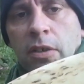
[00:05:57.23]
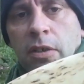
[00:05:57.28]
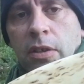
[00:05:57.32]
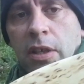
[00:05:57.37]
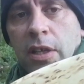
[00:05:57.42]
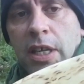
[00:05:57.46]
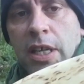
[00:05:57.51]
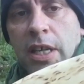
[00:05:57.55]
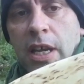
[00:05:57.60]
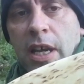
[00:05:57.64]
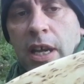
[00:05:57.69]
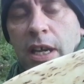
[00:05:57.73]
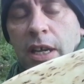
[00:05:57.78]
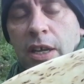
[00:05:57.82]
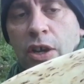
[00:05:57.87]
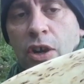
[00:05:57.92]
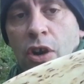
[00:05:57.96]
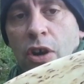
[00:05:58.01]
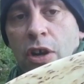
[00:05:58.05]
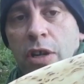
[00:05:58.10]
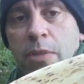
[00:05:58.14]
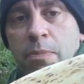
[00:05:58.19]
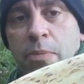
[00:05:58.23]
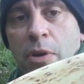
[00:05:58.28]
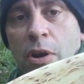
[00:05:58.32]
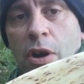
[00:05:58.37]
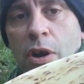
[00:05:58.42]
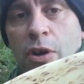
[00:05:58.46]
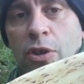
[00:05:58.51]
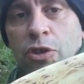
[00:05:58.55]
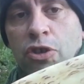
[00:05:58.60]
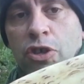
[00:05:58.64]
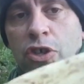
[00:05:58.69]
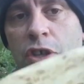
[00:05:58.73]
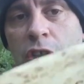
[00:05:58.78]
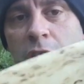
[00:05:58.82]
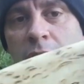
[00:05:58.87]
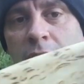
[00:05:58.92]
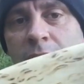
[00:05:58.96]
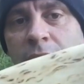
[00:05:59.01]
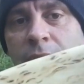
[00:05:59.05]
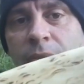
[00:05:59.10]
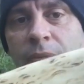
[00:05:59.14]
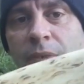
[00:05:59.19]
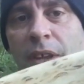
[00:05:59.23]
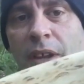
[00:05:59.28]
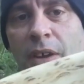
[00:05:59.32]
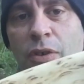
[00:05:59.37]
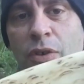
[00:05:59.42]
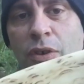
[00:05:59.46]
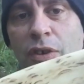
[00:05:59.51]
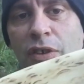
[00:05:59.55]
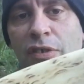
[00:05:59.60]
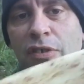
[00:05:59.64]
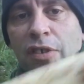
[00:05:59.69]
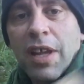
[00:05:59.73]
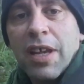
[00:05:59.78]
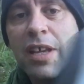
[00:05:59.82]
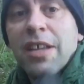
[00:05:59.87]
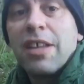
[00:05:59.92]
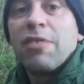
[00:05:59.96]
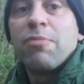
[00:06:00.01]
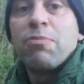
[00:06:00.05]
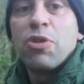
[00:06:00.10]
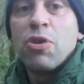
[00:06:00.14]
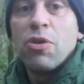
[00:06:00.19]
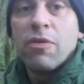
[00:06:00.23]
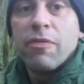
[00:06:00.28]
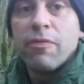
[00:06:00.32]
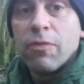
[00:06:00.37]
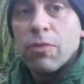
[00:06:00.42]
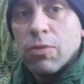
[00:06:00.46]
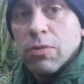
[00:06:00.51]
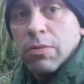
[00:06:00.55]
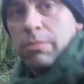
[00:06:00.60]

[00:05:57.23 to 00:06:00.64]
The curly birch, I've got to say, is beautiful.